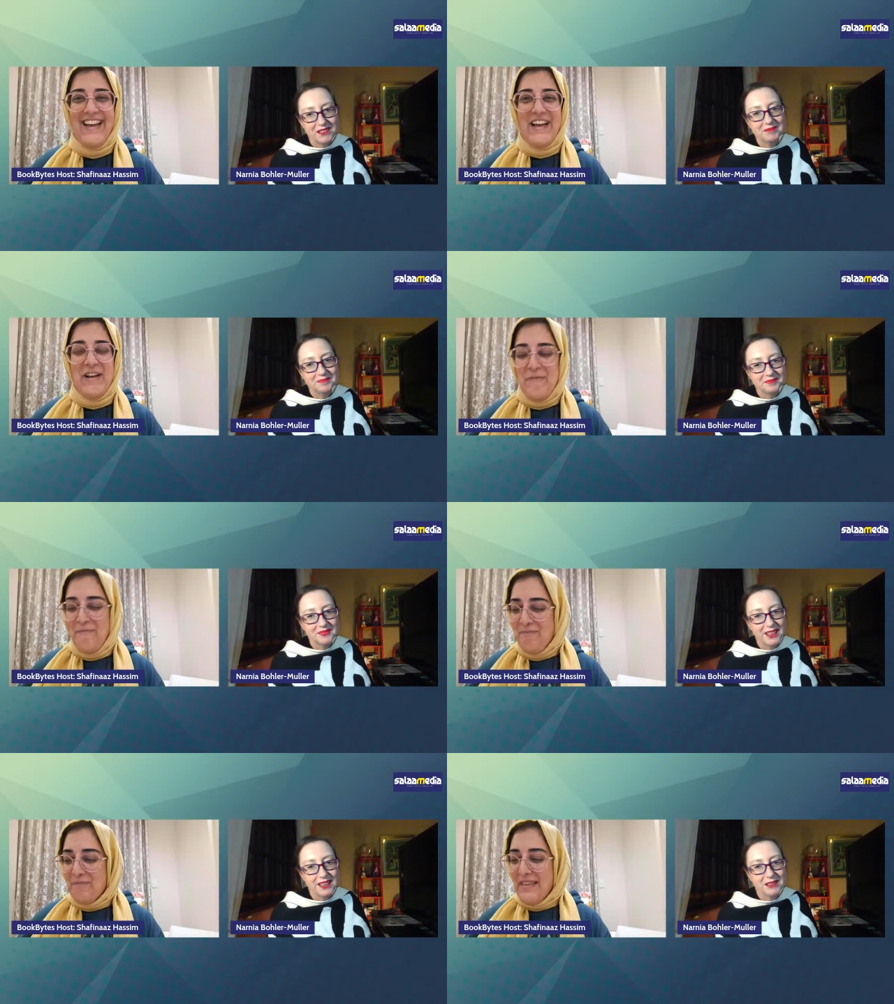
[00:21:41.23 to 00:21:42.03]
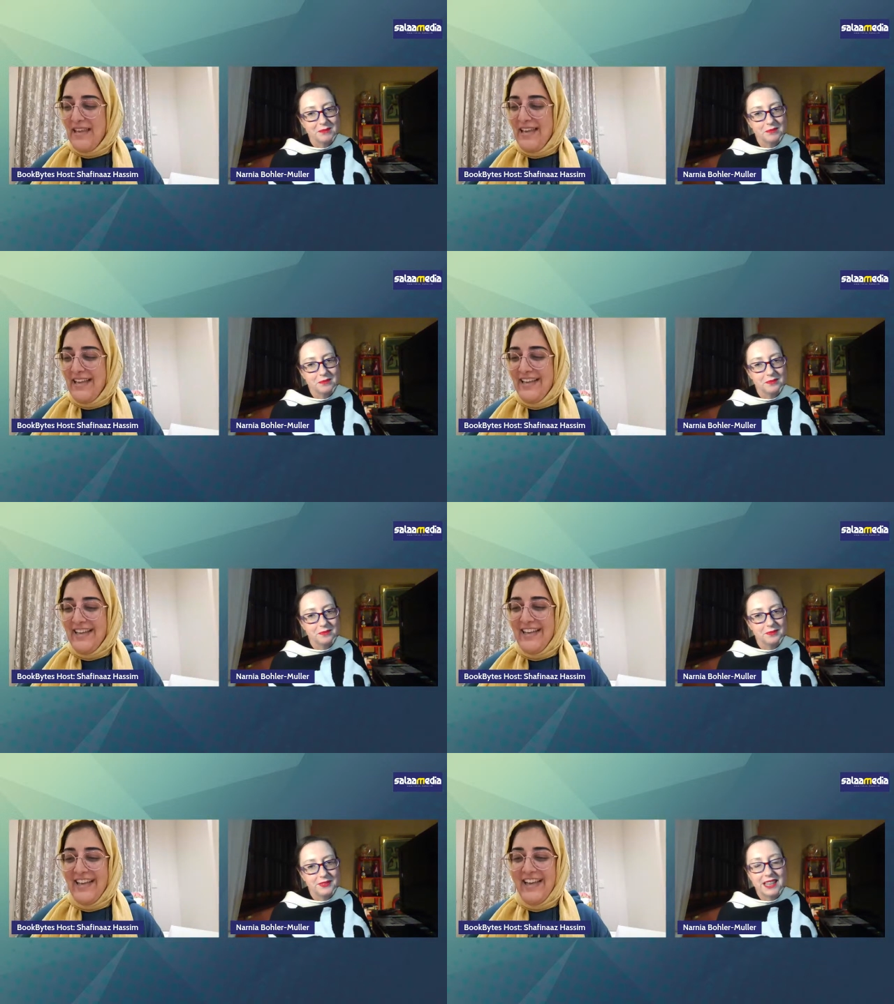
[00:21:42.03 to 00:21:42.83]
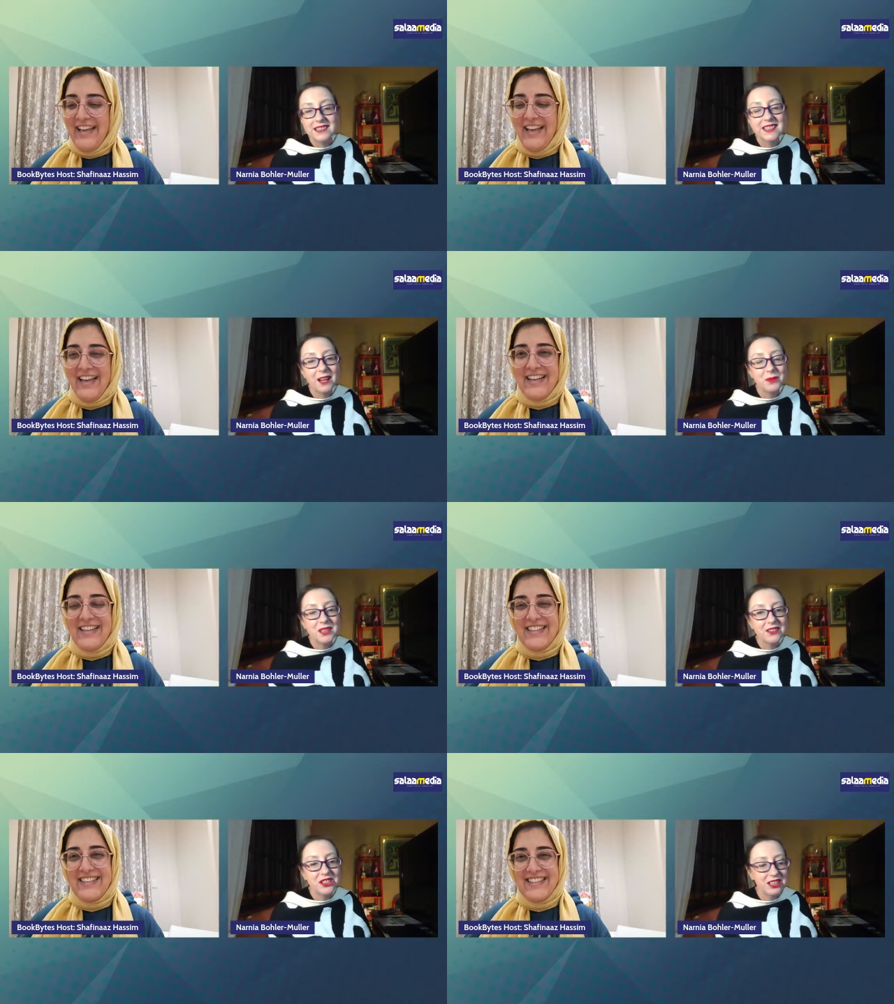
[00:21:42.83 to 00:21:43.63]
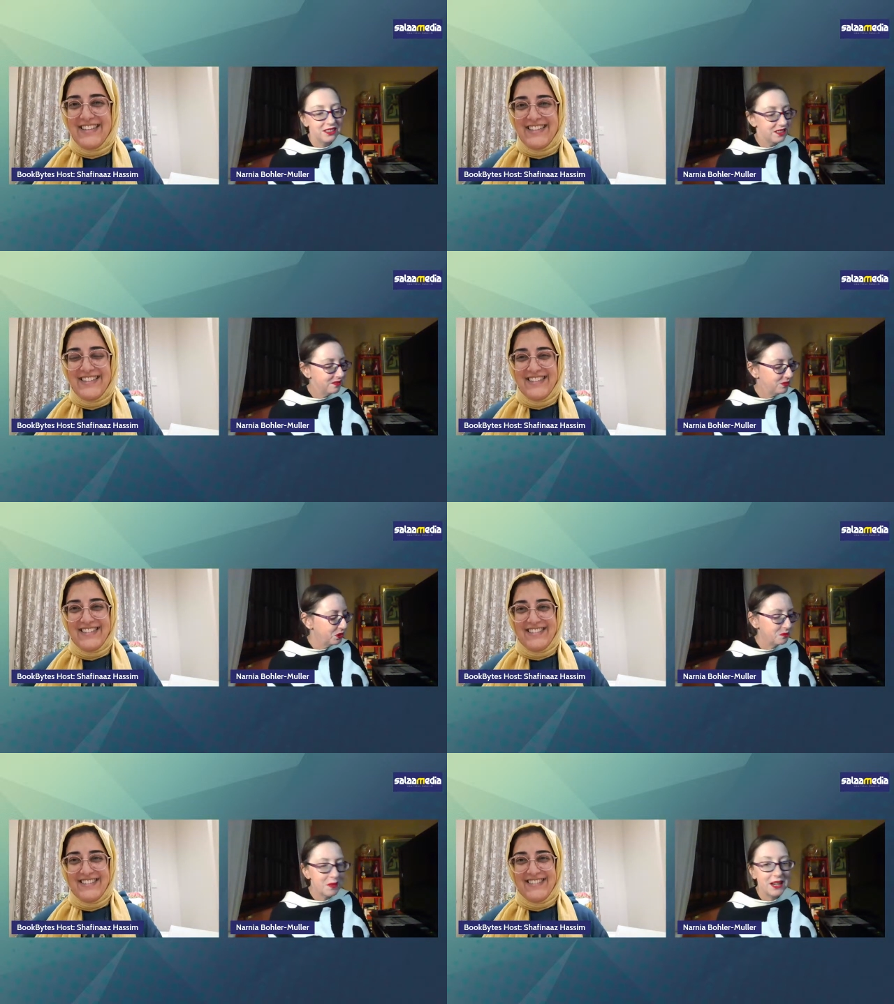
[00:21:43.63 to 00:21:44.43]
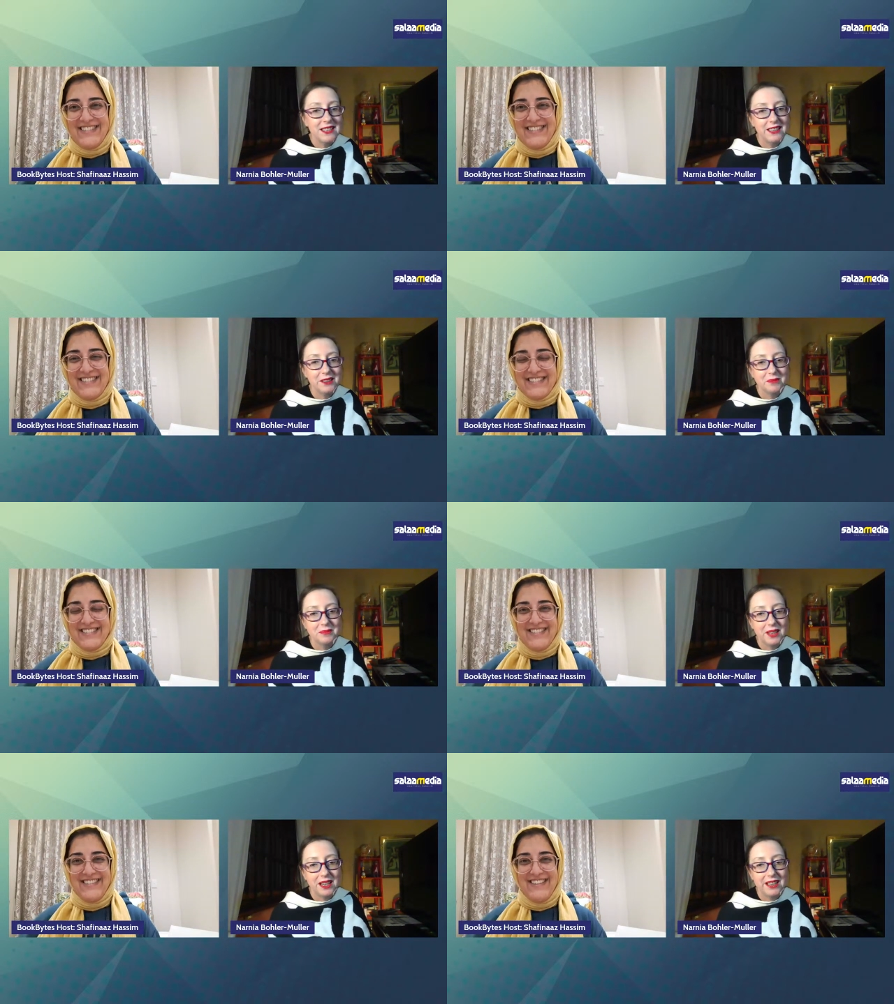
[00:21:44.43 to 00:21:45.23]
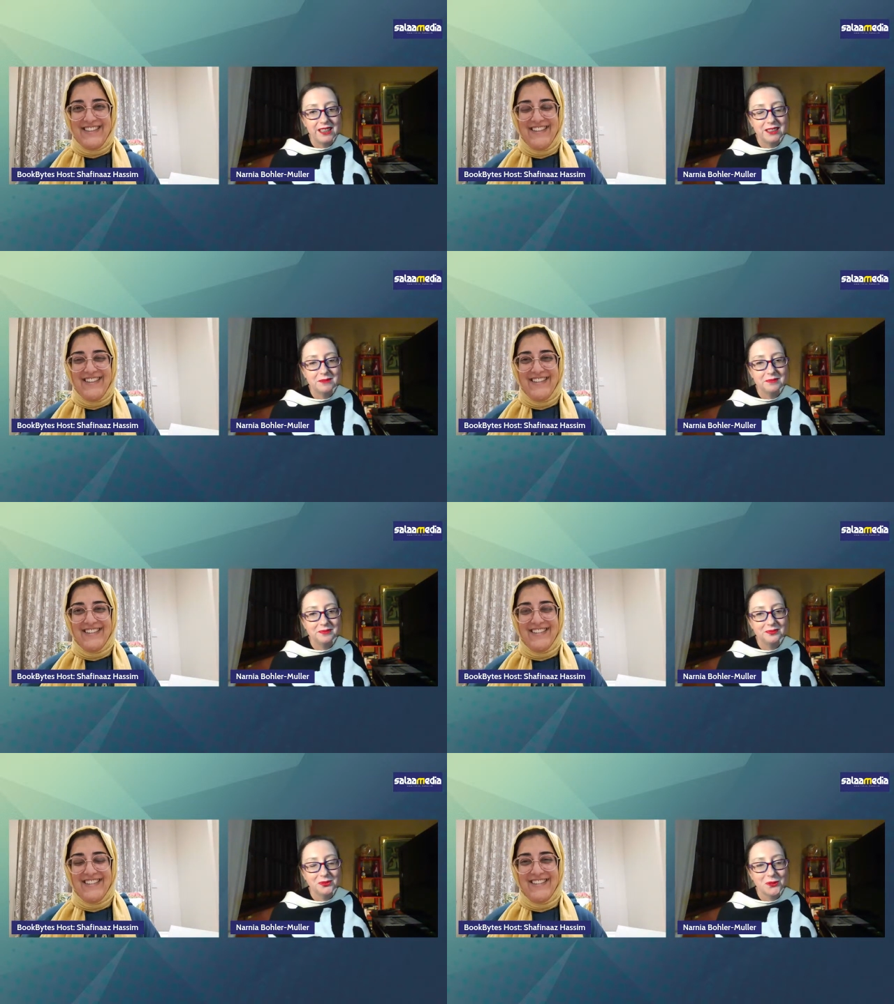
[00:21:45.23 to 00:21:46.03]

Speaker 1: yeah. Um, yes, I was actually interviewed by him um,